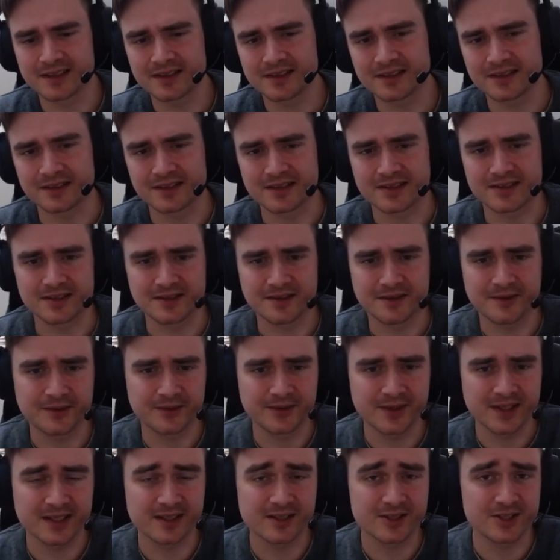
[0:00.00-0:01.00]
It's a
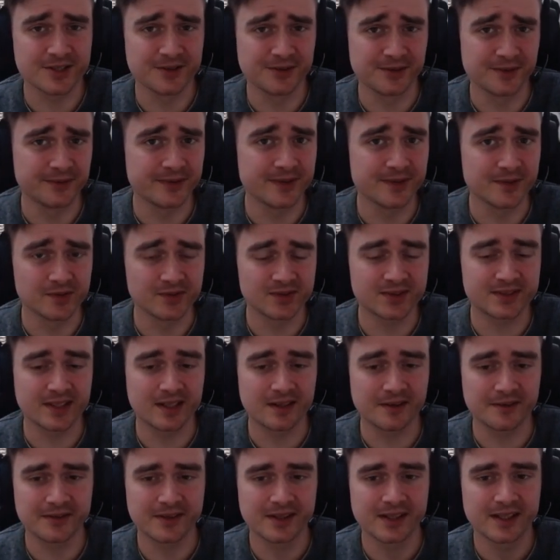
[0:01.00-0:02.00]
3 energy, 3
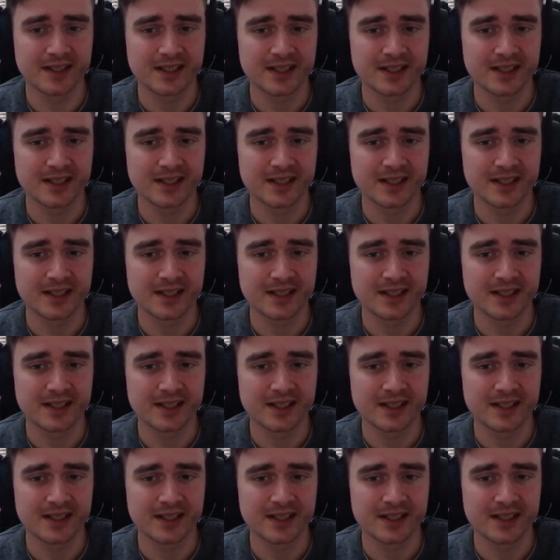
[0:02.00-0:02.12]
stealth.